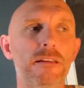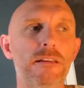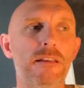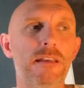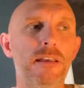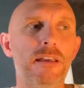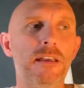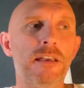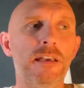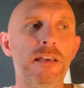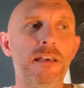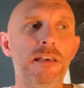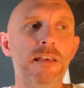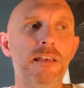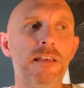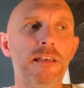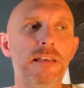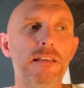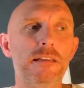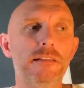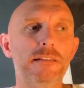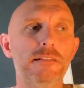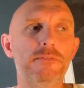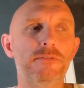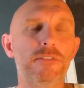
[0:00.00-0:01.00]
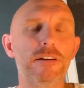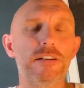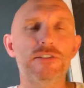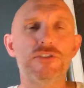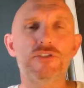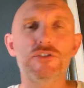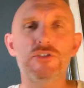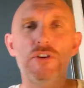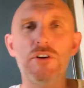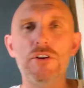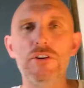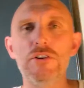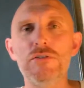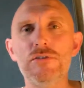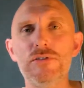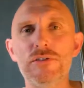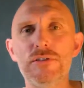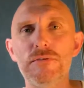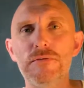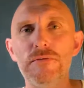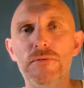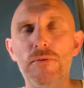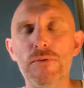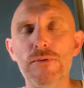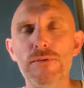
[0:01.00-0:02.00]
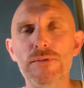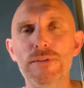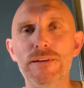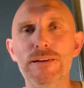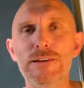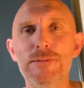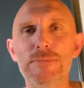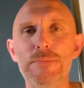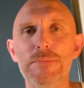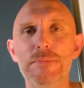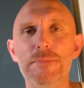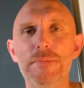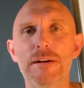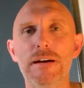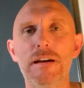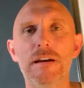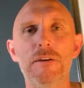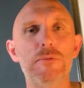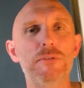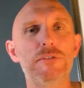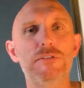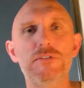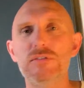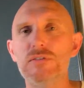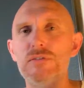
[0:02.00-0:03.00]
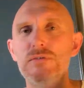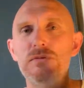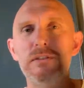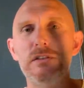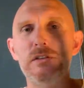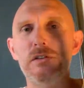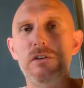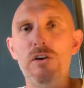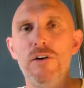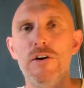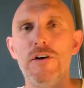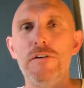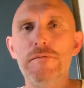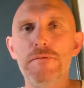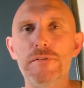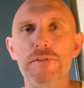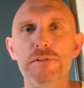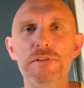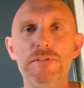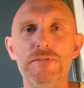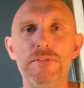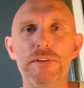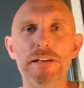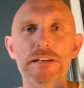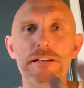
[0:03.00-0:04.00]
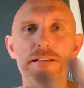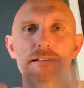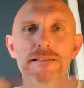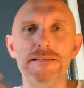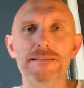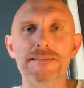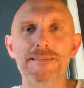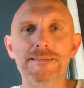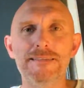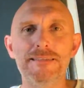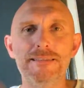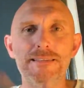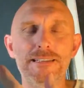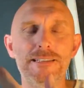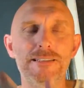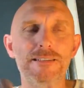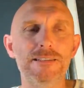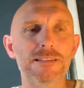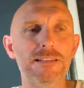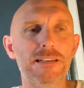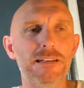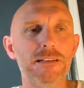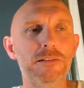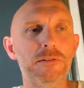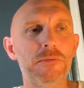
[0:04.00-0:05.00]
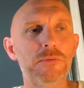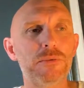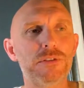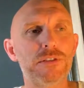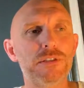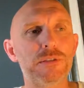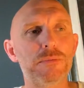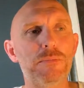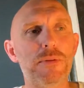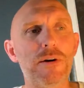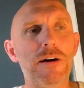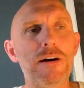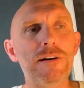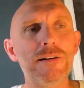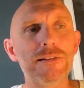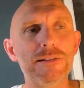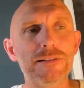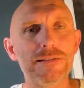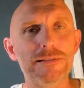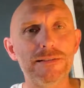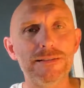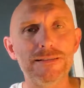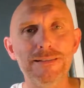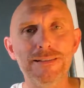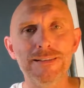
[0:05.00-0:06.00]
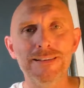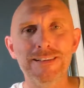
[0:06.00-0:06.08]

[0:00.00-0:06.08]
And if I charged for them, I would just feel awful if I didn't get a response.